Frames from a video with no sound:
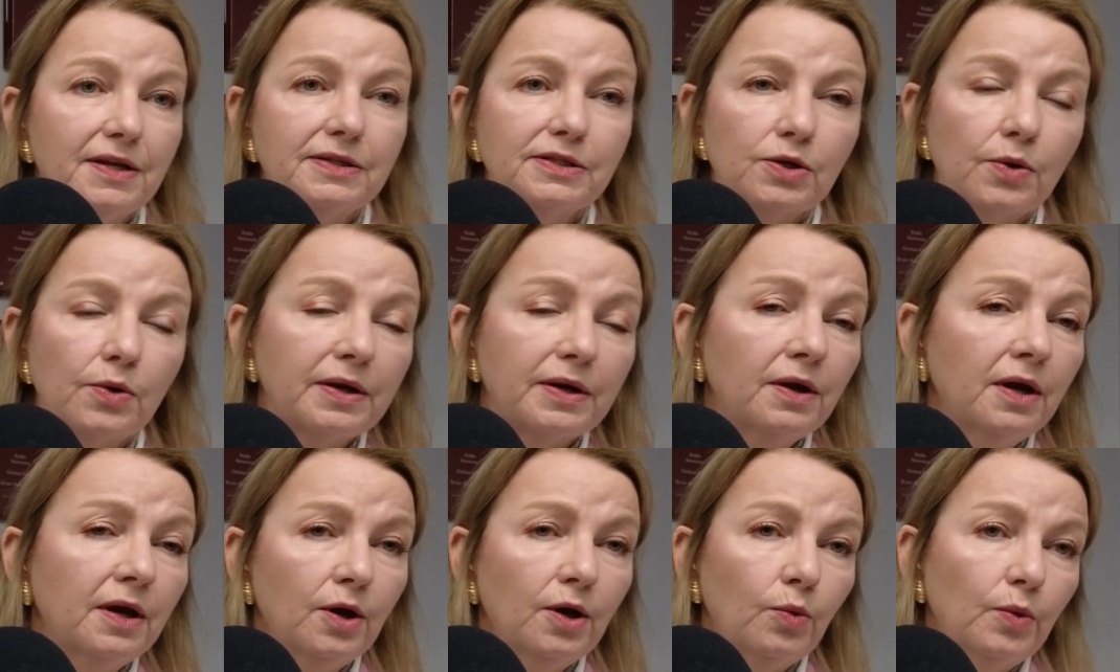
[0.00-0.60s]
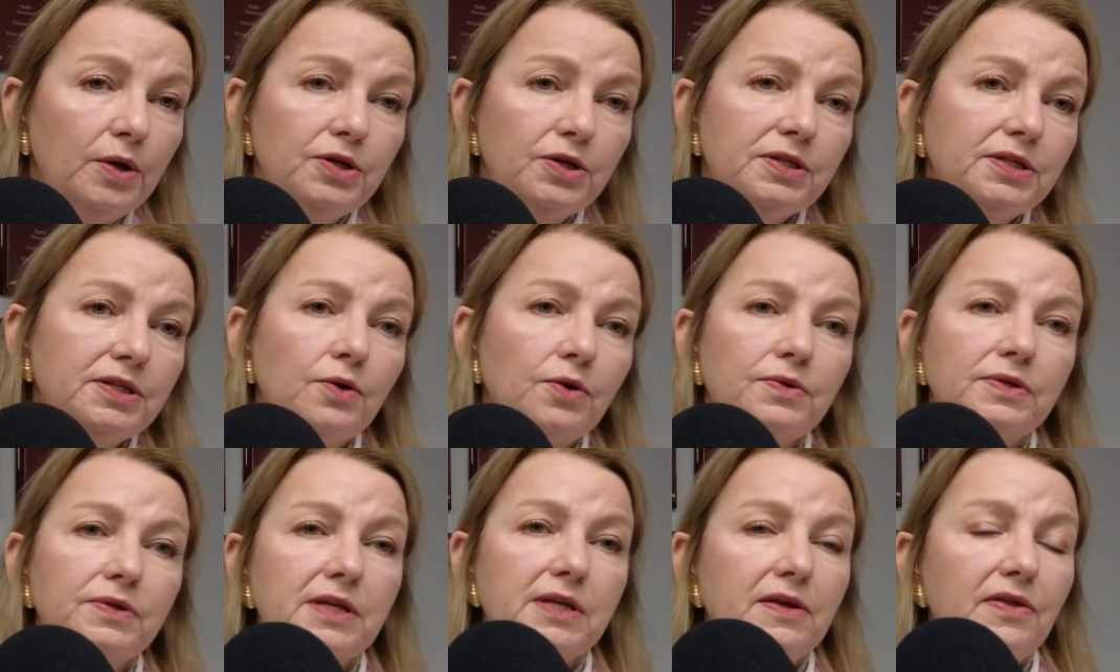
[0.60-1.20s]
So we just
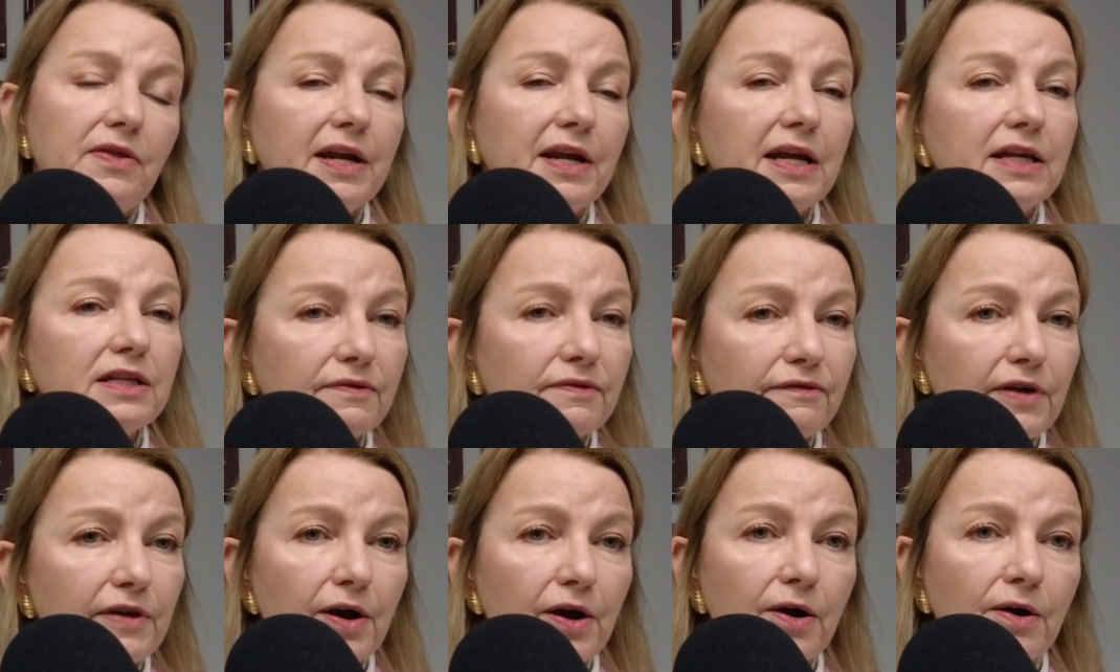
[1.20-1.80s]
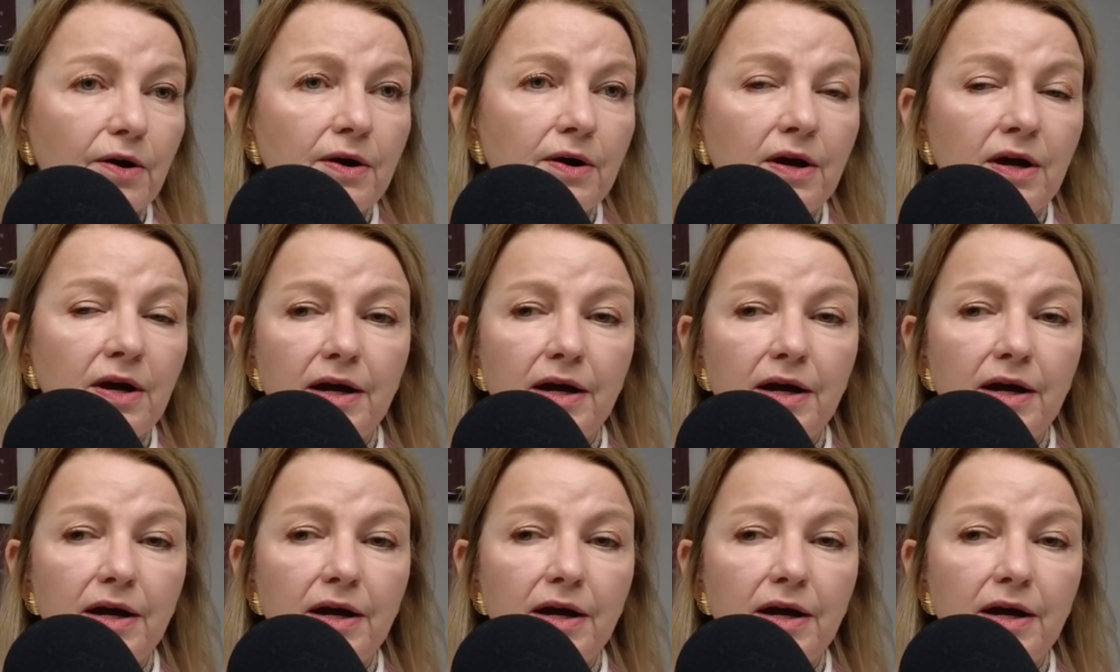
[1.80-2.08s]
don't see that it's fair.